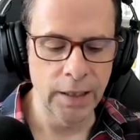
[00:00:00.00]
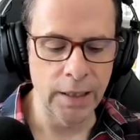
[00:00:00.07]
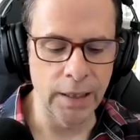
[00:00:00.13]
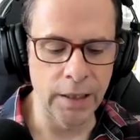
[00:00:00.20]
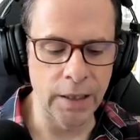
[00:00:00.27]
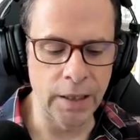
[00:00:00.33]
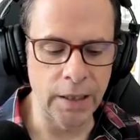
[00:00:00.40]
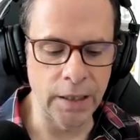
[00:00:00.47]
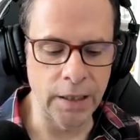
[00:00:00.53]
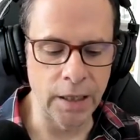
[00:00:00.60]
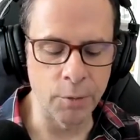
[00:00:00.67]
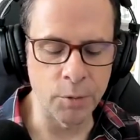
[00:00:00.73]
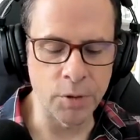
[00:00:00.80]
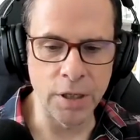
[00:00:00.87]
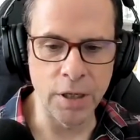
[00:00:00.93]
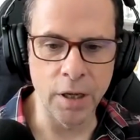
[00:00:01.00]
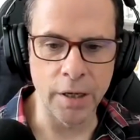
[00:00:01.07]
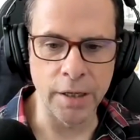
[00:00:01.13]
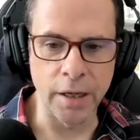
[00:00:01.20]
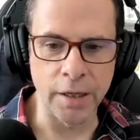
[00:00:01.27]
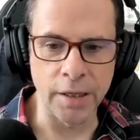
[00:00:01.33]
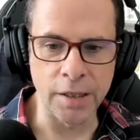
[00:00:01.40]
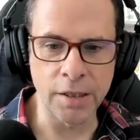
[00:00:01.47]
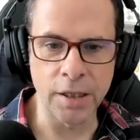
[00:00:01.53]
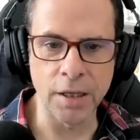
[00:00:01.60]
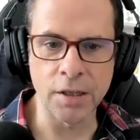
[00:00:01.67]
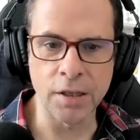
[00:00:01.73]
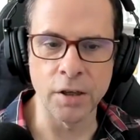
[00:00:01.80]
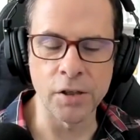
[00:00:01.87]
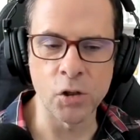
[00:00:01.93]
And then it was in
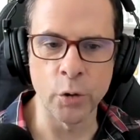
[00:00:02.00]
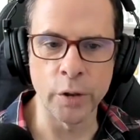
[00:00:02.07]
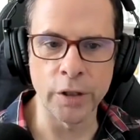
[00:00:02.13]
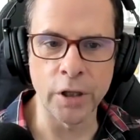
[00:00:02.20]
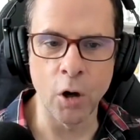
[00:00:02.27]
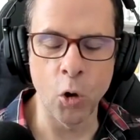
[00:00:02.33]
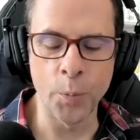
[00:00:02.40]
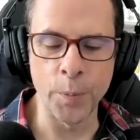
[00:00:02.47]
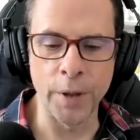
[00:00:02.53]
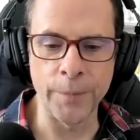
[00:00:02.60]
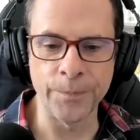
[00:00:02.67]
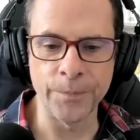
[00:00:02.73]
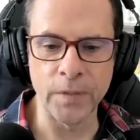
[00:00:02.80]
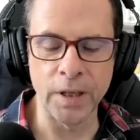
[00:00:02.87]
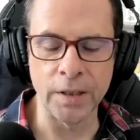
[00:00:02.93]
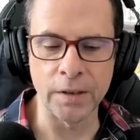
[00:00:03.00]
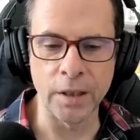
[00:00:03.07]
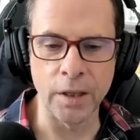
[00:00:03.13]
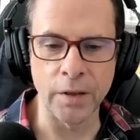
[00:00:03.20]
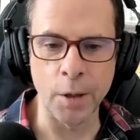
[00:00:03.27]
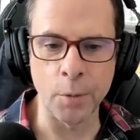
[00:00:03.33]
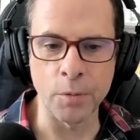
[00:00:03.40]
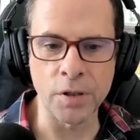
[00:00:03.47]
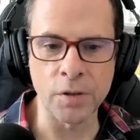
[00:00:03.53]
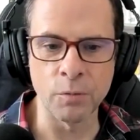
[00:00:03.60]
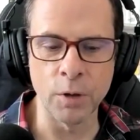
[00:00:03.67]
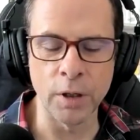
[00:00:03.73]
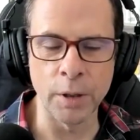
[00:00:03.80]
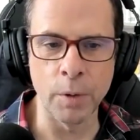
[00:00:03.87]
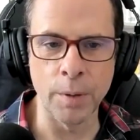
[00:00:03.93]
1996, I joined Goldman, and that was
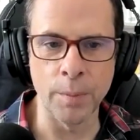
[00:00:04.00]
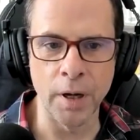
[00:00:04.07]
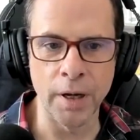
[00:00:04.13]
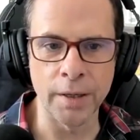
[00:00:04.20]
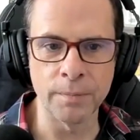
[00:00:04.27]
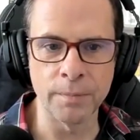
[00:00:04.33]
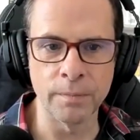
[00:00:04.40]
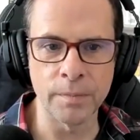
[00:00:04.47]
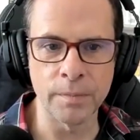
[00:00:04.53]
really when my,